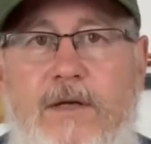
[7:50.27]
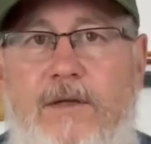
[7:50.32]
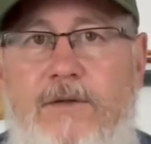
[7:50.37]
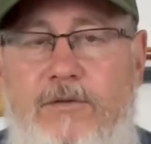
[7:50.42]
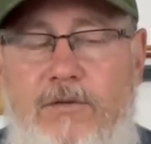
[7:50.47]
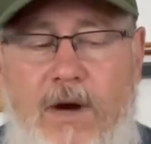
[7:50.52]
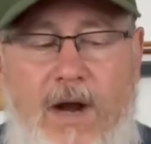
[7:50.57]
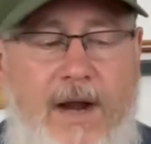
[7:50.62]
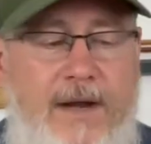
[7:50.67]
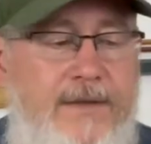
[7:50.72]

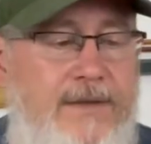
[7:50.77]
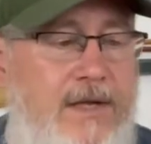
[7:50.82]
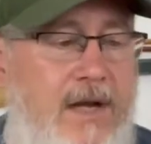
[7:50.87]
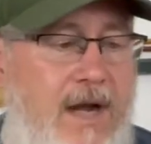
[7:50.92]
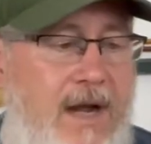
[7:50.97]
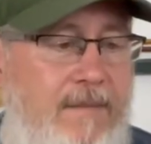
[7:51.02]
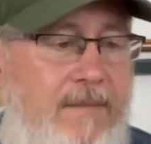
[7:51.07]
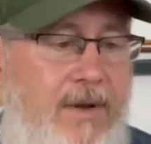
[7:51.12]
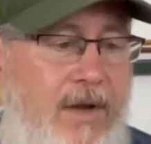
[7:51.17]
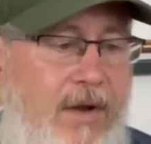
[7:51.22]
drying
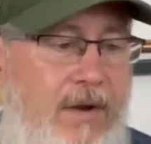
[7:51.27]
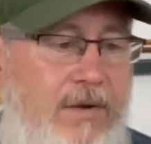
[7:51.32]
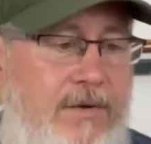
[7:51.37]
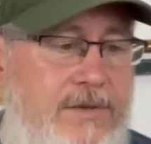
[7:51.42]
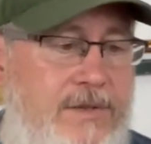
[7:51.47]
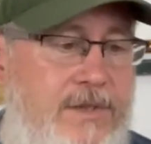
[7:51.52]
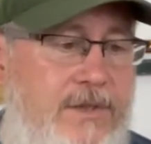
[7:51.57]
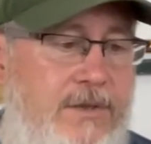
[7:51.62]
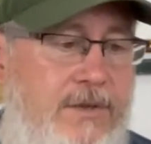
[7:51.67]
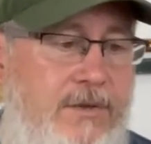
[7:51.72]
time
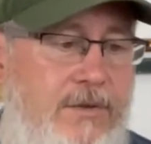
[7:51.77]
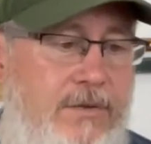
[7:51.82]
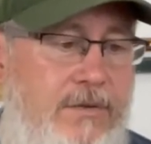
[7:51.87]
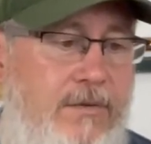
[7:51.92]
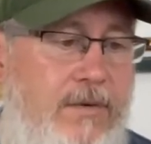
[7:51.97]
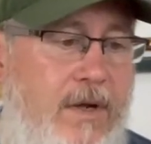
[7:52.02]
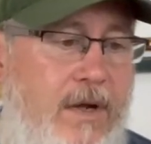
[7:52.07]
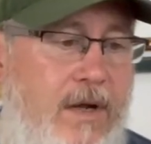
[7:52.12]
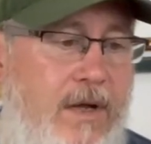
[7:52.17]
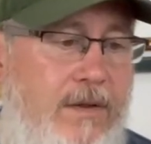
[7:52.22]
goes
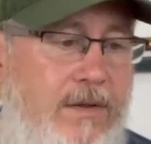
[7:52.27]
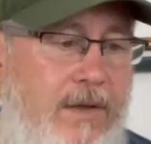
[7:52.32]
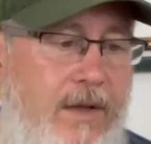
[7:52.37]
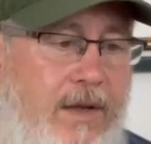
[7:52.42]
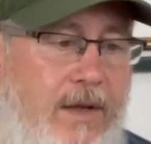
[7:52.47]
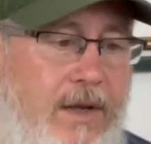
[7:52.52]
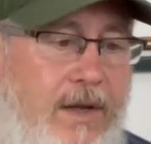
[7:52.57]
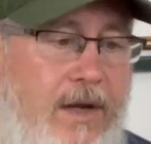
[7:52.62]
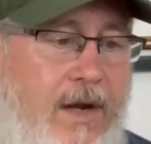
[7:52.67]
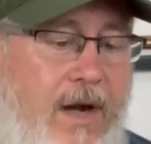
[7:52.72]
to
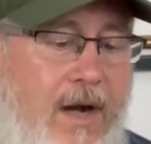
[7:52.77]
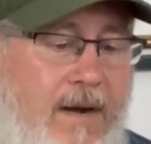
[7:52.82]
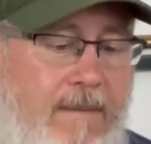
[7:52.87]
the